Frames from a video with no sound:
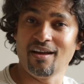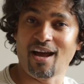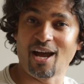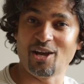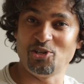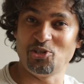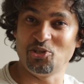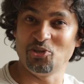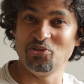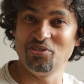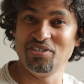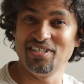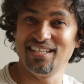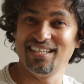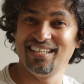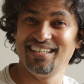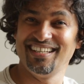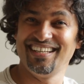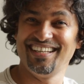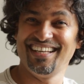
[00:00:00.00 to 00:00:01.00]
I should,
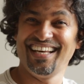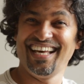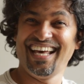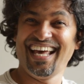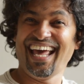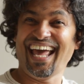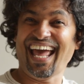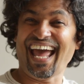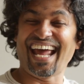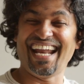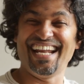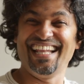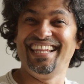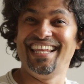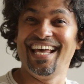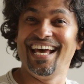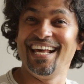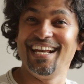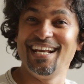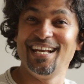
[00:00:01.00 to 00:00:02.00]
and
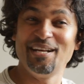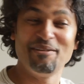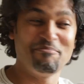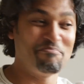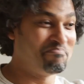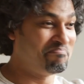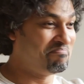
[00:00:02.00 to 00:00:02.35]
then,